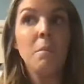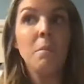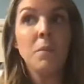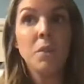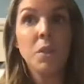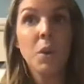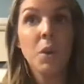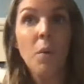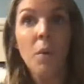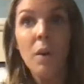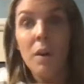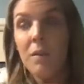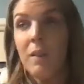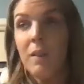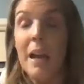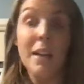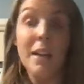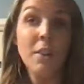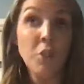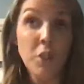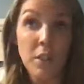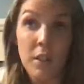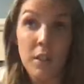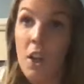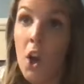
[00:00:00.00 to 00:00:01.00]
So
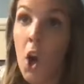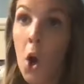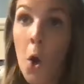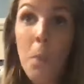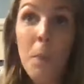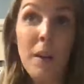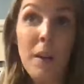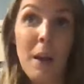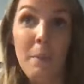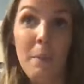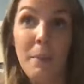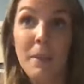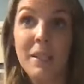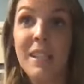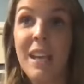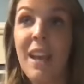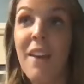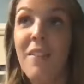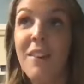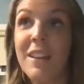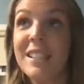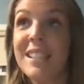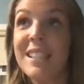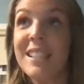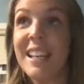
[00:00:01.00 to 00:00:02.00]
actually open up a
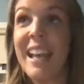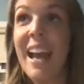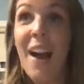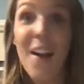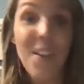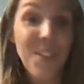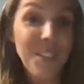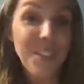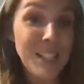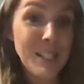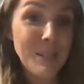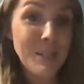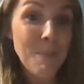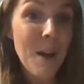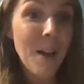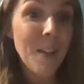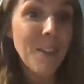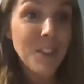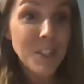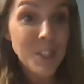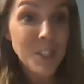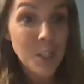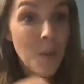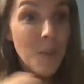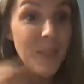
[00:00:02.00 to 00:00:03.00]
savings account this
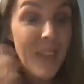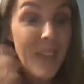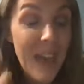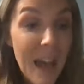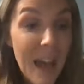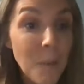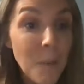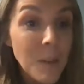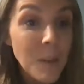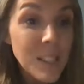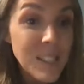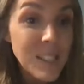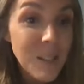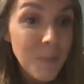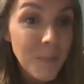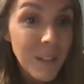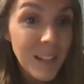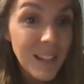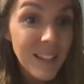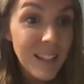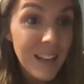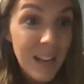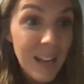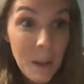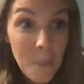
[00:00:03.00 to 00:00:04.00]
month. So that was
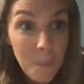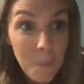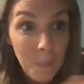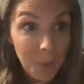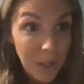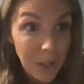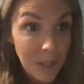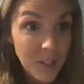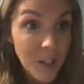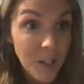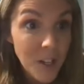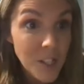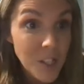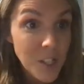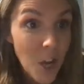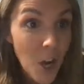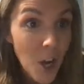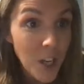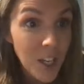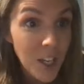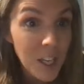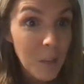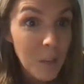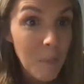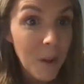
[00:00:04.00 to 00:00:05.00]
something that I planned on
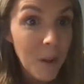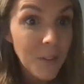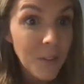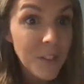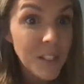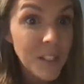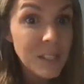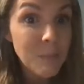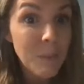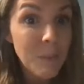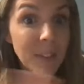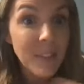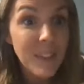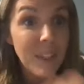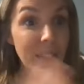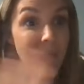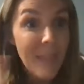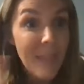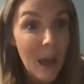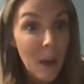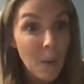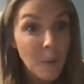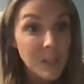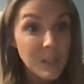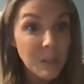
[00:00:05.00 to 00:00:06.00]
talking about this month.
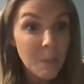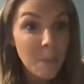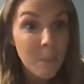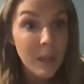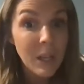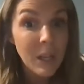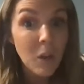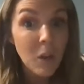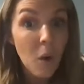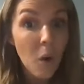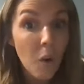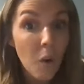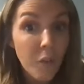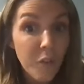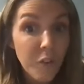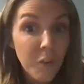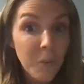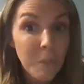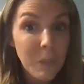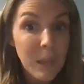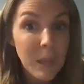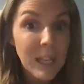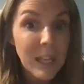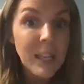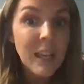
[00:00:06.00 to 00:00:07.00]
And that was a big goal for
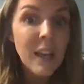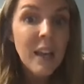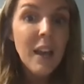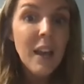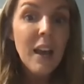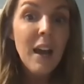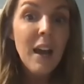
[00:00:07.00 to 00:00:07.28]
me.